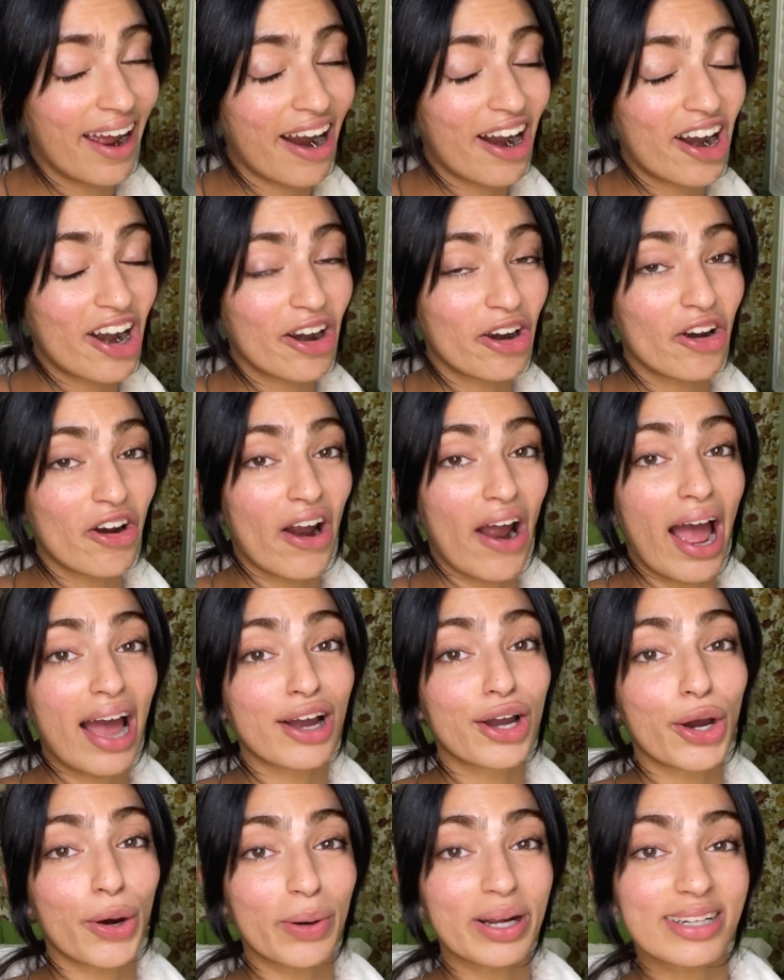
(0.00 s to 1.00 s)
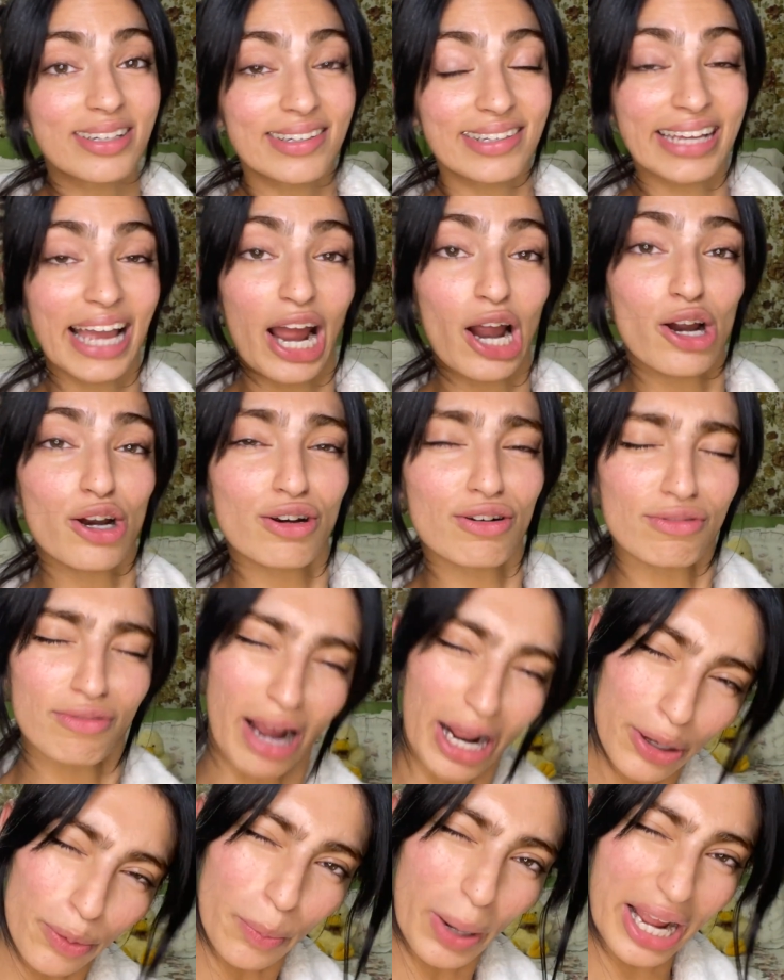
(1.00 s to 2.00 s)
are going to get
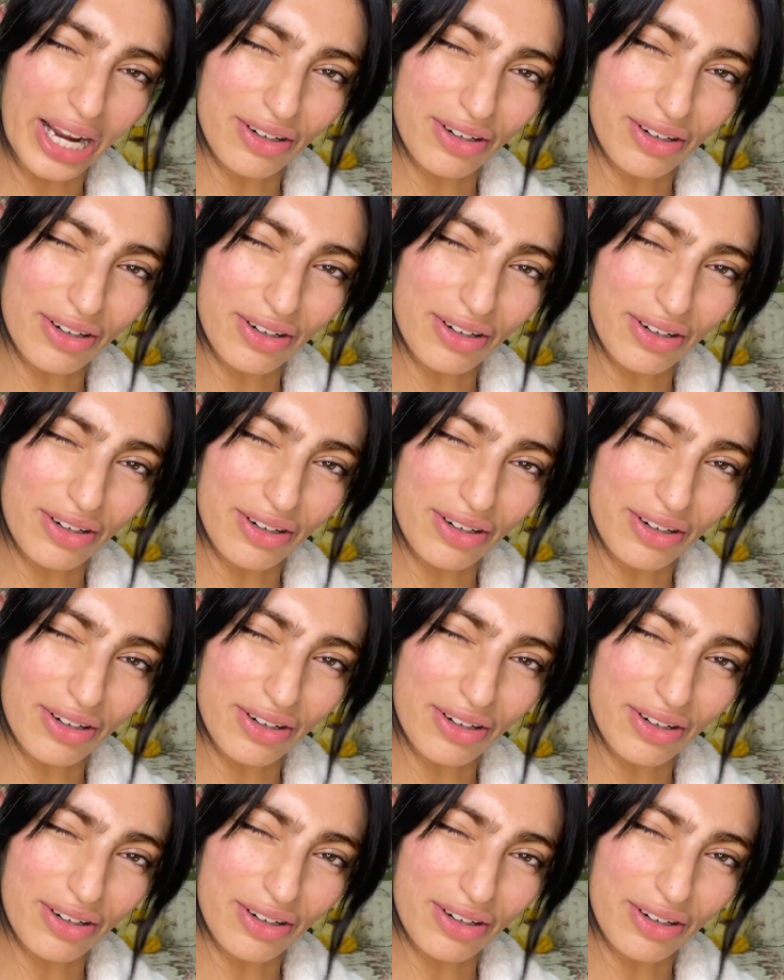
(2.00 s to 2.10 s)
runway